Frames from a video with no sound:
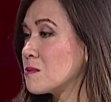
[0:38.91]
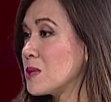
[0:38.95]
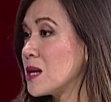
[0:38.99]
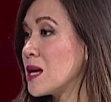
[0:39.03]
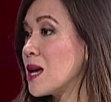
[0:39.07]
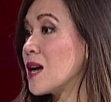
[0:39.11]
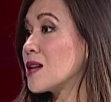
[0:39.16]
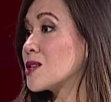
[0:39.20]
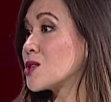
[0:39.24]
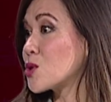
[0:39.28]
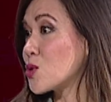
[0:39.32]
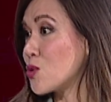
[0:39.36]
be
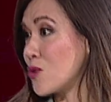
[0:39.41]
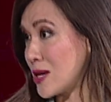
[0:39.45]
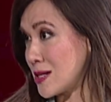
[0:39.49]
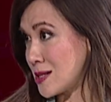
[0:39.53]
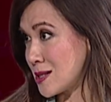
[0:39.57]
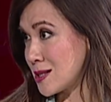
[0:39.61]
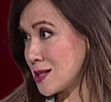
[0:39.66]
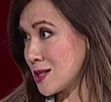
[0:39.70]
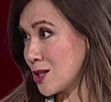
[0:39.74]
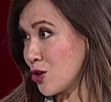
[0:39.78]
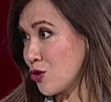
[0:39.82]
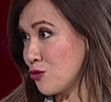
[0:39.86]
at
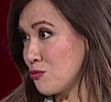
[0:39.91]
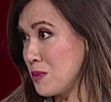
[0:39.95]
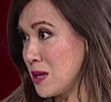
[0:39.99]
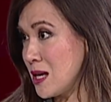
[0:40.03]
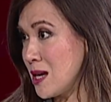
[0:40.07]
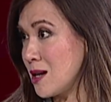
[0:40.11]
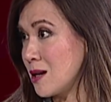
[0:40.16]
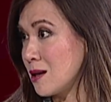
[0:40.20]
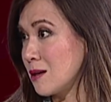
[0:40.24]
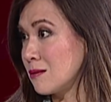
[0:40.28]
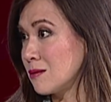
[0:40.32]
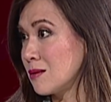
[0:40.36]
risk of
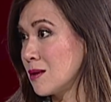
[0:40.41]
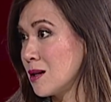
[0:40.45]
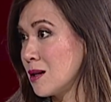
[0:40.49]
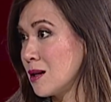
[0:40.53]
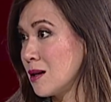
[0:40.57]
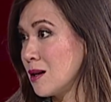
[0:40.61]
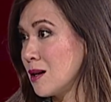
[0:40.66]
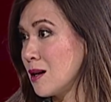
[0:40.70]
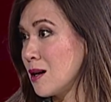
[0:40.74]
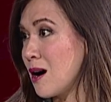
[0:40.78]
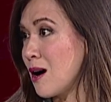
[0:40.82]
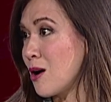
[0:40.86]
being
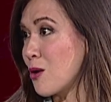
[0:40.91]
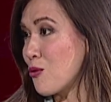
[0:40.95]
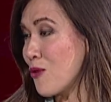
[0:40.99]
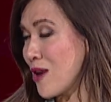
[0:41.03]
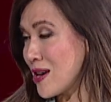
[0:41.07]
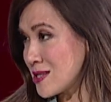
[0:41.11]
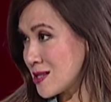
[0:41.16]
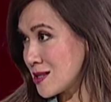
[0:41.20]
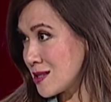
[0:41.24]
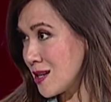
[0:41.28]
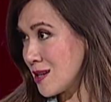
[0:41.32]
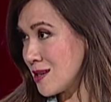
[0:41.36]

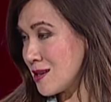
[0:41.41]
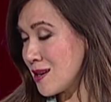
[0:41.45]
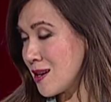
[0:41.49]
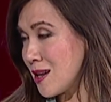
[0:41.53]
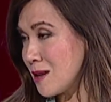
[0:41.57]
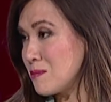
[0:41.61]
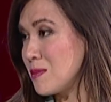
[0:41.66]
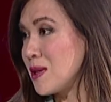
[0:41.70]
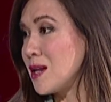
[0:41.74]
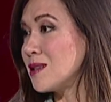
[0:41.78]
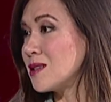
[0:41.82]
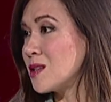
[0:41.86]
arrested
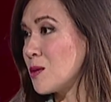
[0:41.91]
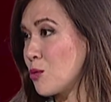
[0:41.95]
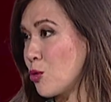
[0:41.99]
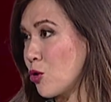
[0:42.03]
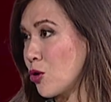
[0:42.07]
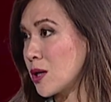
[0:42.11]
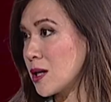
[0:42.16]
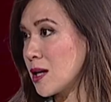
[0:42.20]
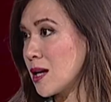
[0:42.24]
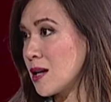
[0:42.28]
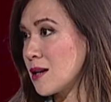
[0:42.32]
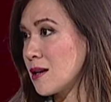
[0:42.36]
and being
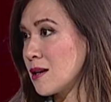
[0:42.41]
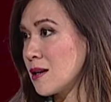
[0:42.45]
deported.